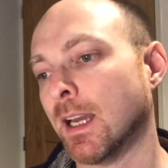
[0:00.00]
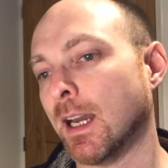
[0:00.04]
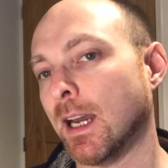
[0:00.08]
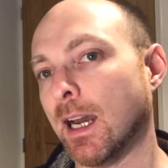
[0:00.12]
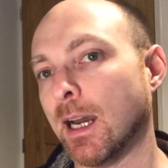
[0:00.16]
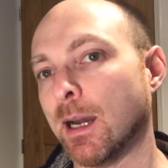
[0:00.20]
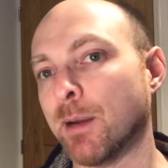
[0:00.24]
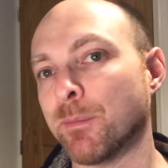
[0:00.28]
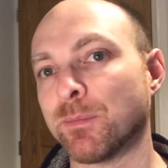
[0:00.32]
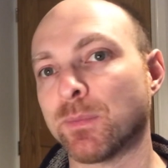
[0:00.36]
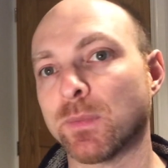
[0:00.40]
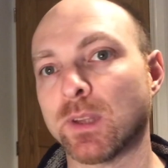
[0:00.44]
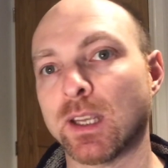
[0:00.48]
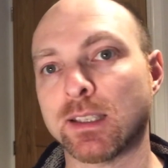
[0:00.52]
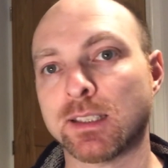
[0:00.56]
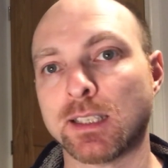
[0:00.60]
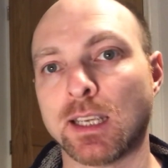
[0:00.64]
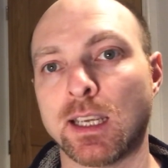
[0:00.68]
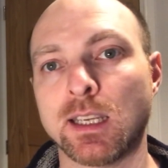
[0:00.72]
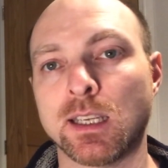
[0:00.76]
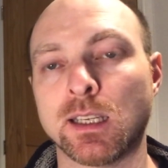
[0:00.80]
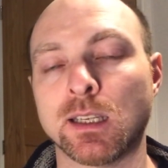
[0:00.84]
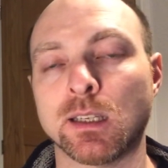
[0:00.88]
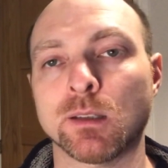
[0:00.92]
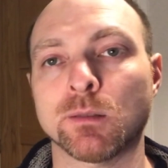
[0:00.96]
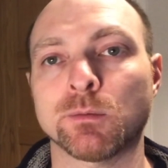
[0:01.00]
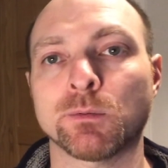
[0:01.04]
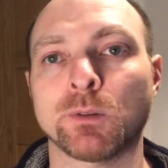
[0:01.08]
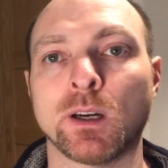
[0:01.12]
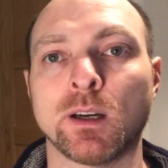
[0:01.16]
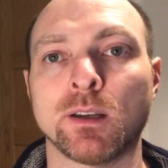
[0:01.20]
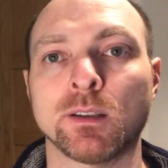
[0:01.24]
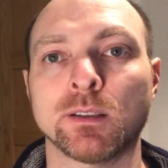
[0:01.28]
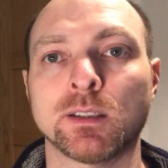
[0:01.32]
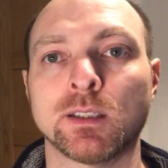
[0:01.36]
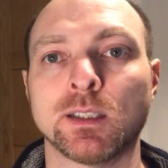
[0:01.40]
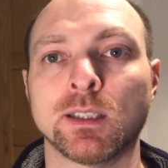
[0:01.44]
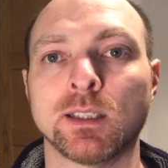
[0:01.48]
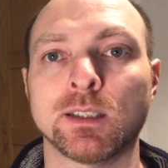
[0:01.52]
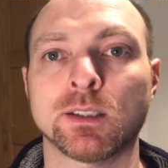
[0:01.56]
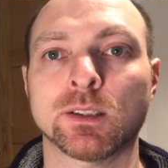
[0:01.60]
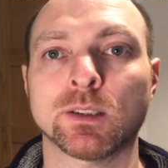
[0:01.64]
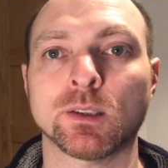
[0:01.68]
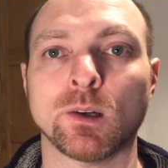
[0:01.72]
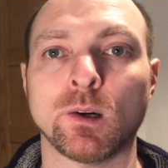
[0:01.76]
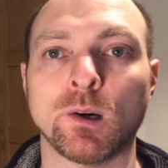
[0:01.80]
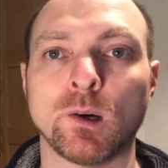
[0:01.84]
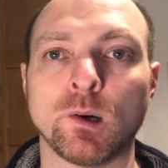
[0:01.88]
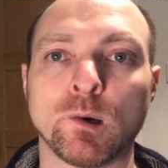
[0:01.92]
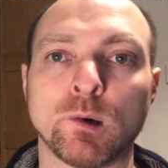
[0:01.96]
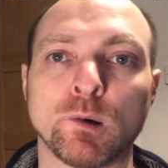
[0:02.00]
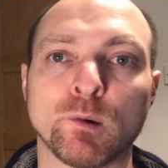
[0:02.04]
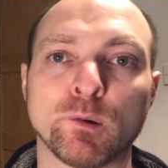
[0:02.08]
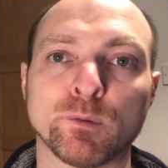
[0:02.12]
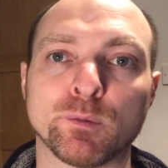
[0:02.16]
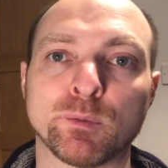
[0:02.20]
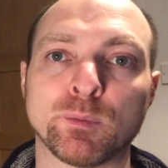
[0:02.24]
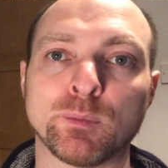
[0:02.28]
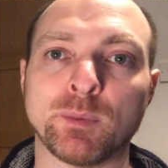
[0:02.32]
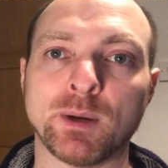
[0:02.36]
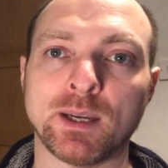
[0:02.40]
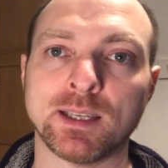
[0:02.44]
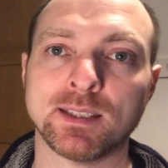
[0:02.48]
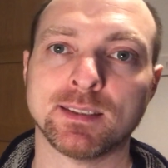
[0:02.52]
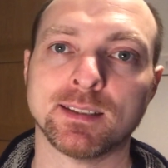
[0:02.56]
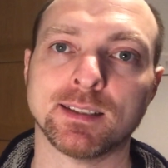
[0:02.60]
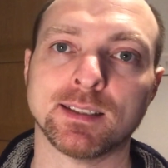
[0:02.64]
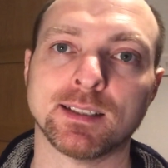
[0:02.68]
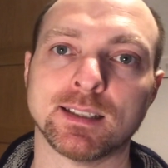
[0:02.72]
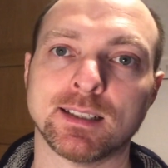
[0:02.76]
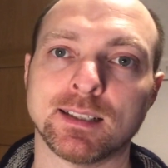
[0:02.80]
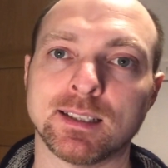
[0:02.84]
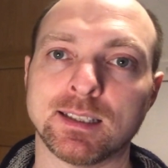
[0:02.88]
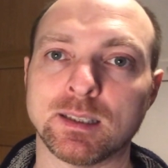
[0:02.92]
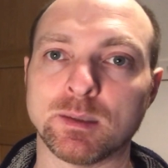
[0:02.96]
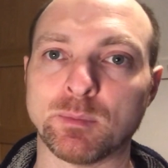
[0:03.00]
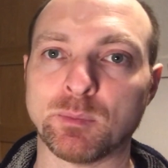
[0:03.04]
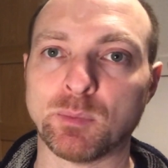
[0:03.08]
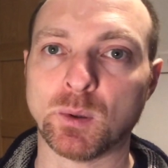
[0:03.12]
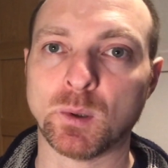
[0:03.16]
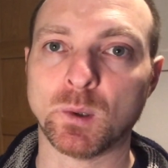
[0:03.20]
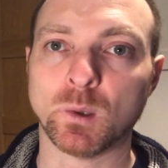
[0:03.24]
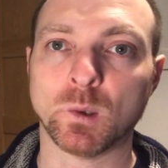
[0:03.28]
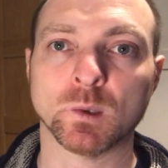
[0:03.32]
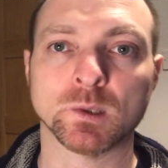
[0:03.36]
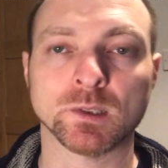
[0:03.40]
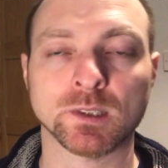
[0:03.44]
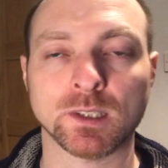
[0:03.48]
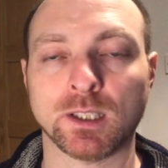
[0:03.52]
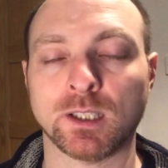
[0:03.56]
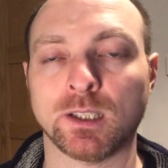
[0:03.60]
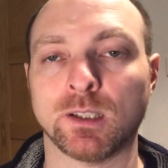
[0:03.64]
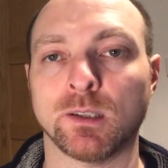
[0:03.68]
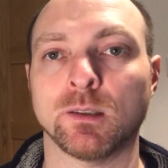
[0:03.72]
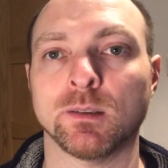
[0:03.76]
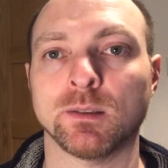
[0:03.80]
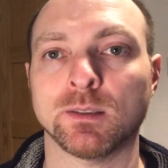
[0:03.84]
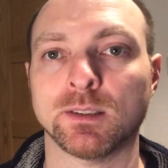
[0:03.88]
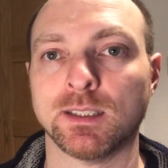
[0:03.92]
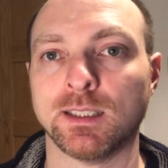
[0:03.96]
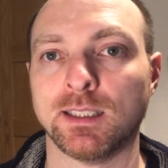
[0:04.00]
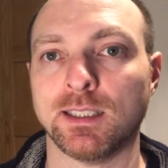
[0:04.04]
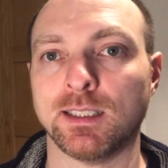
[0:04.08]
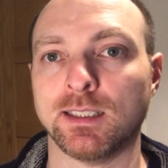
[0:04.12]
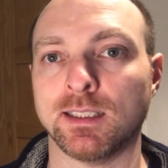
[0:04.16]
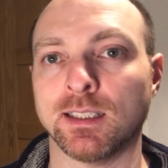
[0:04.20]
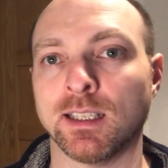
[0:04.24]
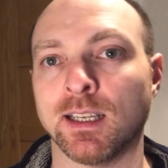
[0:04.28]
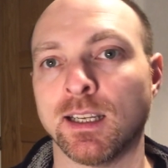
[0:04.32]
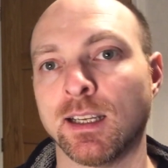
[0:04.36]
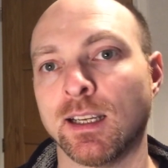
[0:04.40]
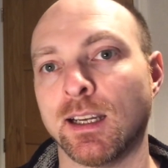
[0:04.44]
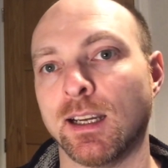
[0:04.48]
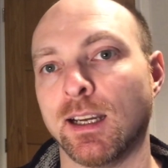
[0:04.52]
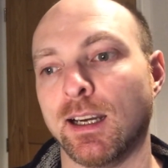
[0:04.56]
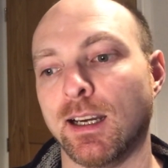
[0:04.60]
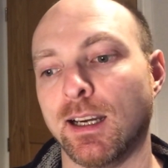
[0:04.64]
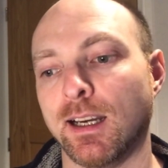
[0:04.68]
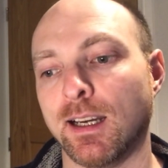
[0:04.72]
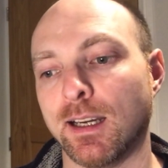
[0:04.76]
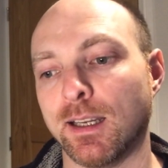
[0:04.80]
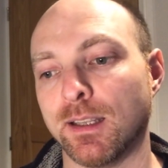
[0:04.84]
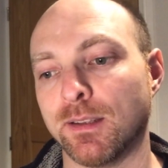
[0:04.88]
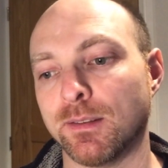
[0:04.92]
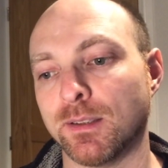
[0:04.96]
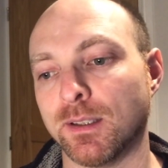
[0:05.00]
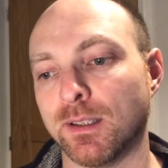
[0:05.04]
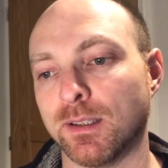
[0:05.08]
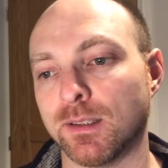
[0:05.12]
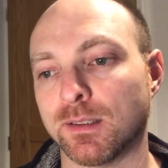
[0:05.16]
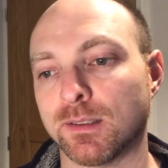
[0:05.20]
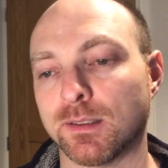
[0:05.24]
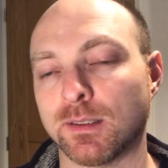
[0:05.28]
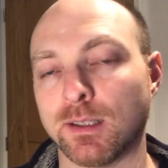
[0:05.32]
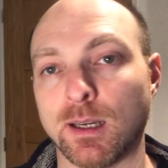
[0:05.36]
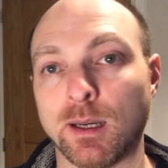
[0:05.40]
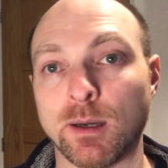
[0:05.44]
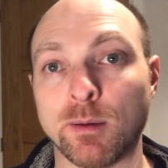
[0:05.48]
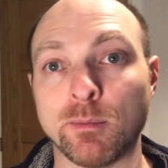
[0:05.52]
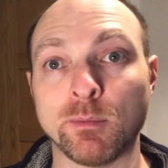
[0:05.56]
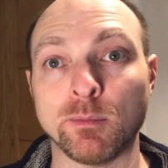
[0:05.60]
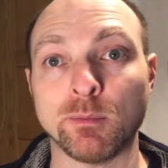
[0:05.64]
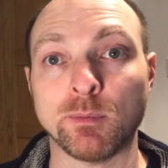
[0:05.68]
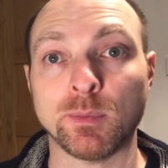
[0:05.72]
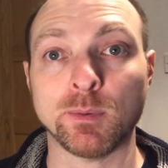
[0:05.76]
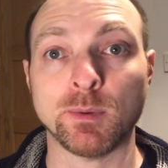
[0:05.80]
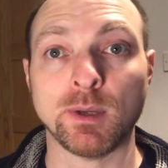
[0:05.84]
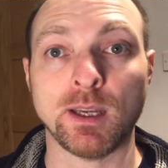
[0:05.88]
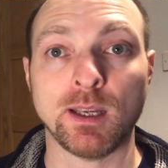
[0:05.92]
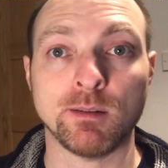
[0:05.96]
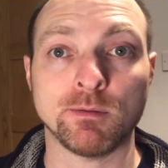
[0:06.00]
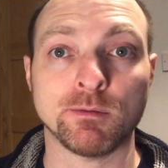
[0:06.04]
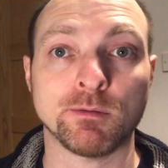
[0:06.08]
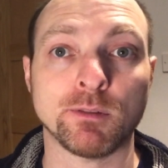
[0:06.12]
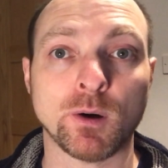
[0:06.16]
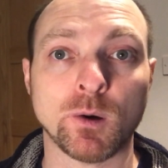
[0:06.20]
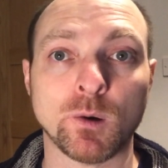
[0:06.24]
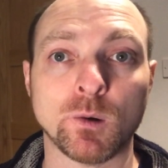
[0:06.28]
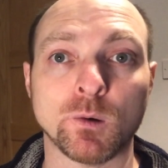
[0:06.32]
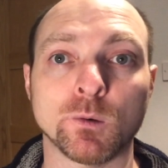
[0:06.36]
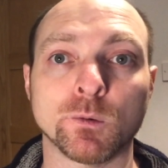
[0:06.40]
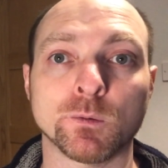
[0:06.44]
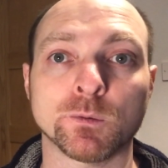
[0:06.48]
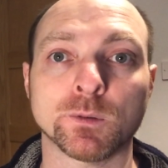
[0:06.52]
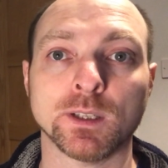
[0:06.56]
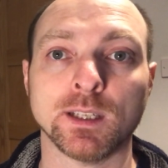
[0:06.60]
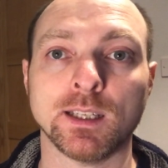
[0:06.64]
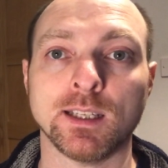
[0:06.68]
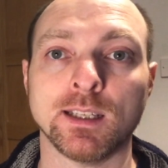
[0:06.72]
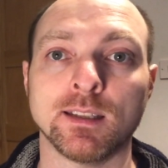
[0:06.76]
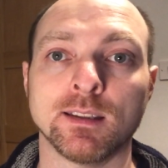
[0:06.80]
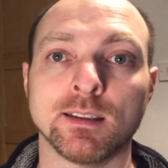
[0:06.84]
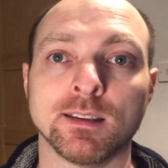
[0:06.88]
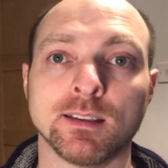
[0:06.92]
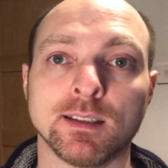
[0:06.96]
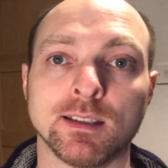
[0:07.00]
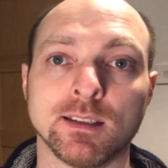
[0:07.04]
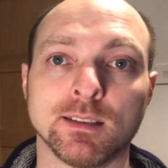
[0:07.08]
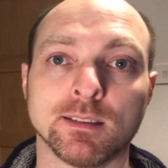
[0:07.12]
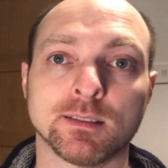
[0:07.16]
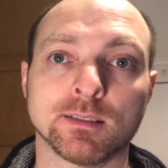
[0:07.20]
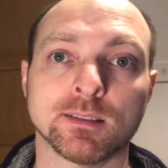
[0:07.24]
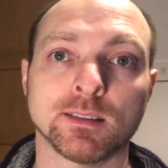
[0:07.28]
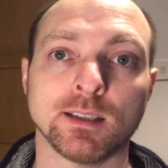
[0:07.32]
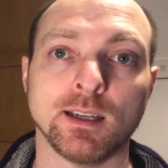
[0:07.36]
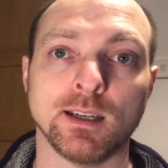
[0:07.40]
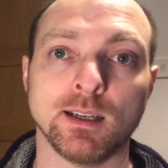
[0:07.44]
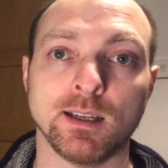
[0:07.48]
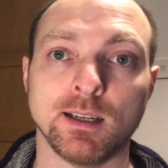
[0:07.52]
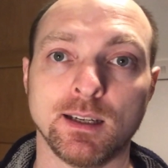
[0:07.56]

They're taking advantage of basically the poor security that's involved in this